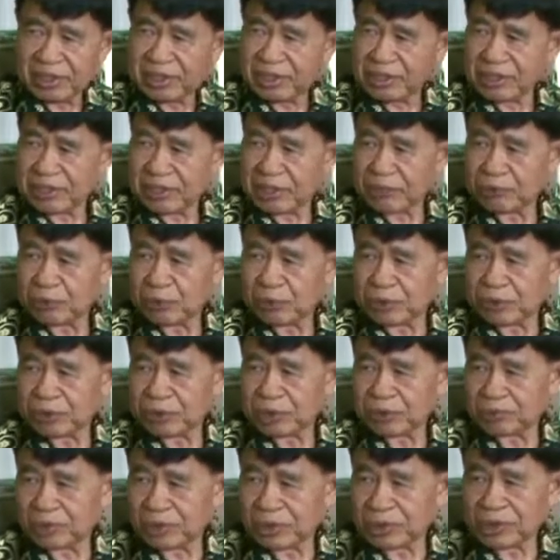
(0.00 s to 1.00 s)
Like for
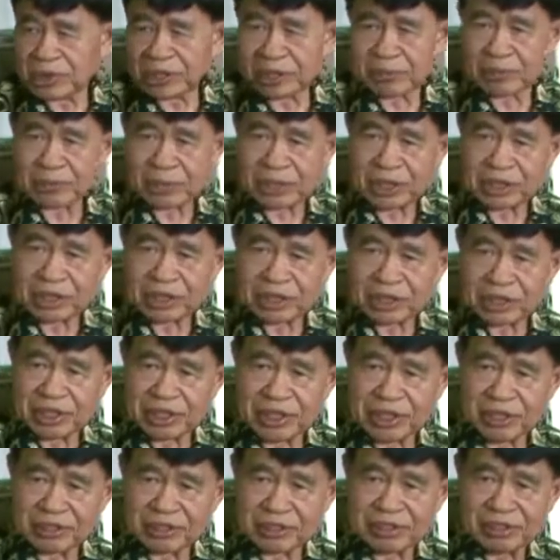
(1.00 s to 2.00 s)
example, Brother
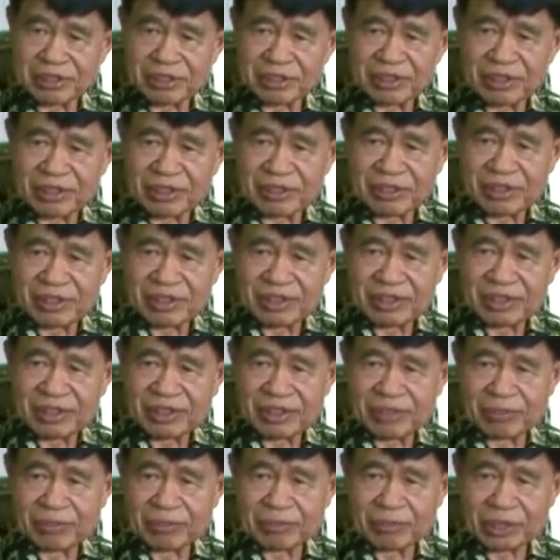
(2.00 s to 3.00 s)
Dennis.
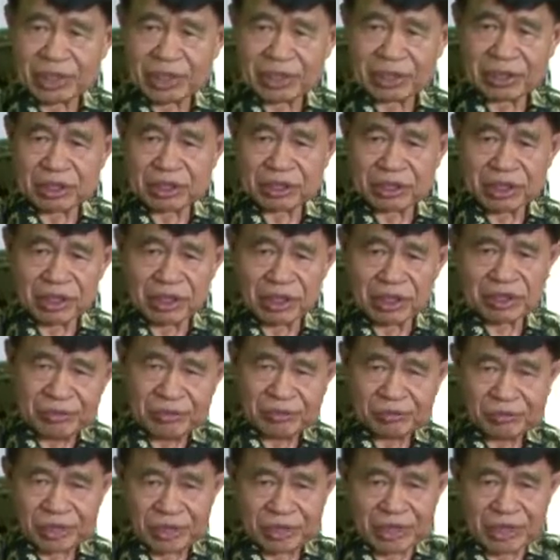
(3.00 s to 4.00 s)

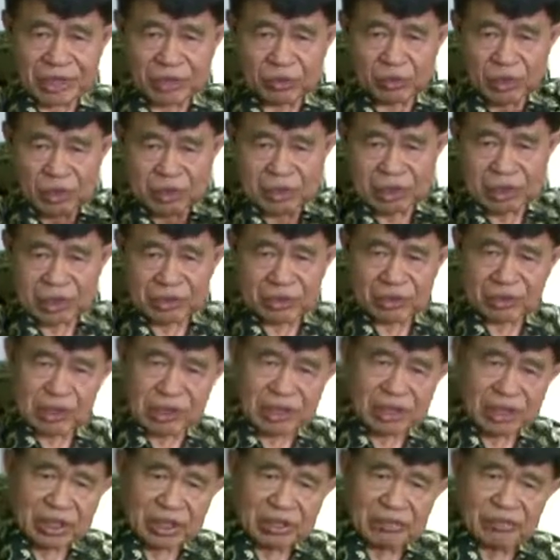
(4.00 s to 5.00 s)
But it was not
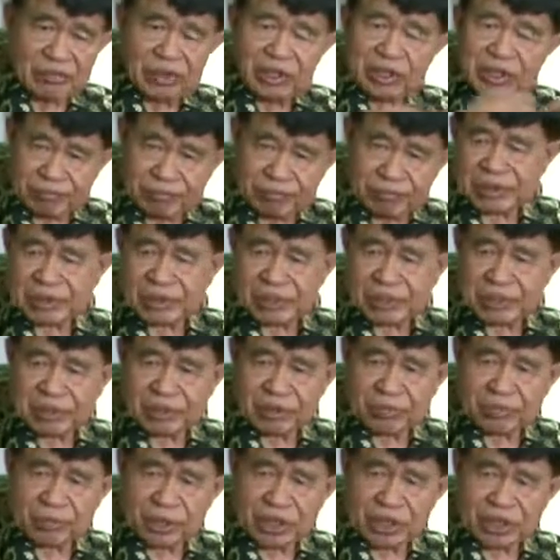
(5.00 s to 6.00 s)
really.
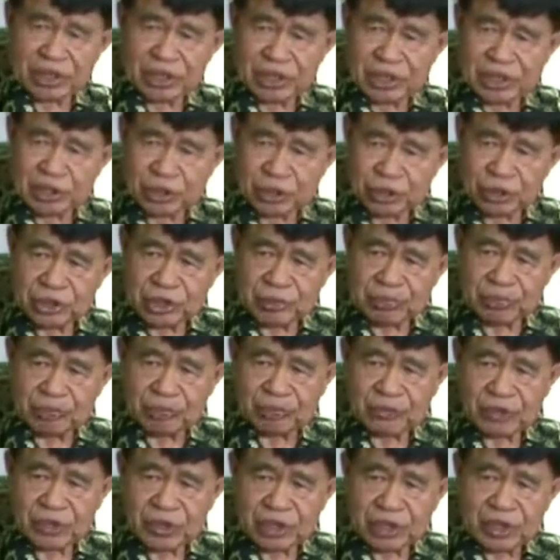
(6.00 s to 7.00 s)
Brother Joseph
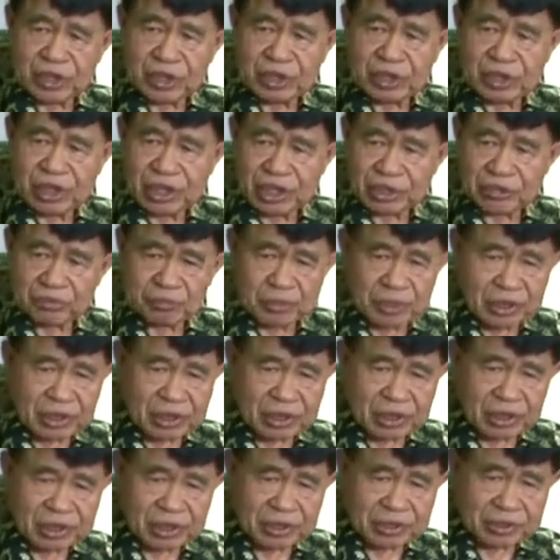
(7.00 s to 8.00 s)
has
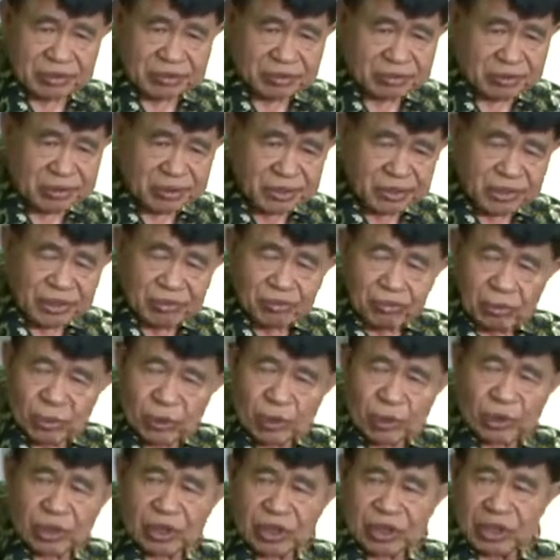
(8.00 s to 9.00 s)
been
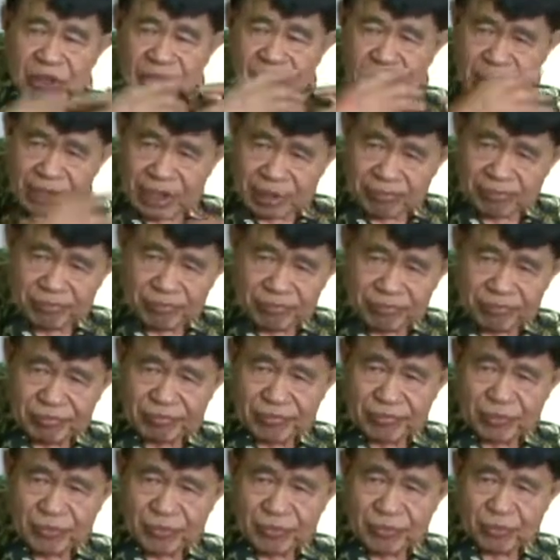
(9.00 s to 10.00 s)
more developed
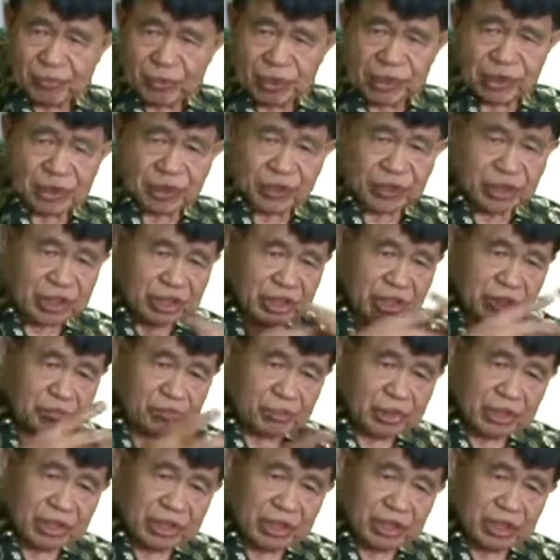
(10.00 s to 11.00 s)
because he had
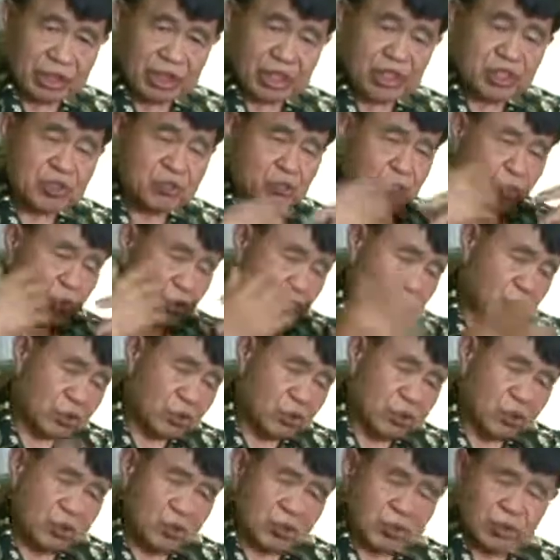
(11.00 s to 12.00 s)
been exposed
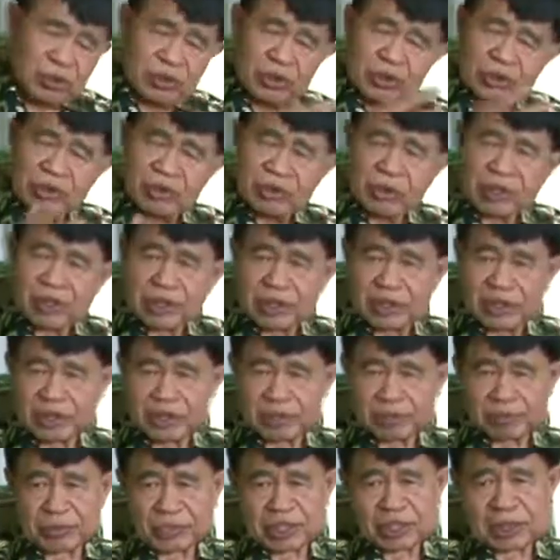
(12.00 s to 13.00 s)
to
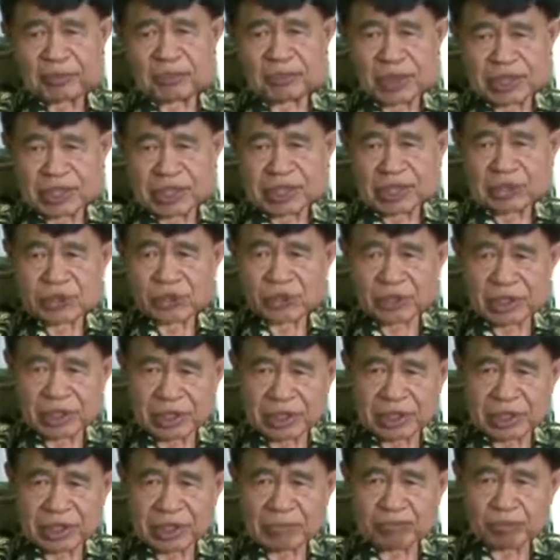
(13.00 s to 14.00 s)
many patients
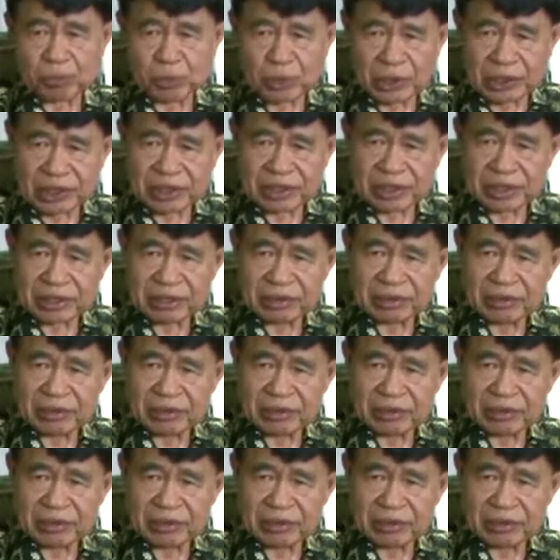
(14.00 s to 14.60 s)
already in Poland.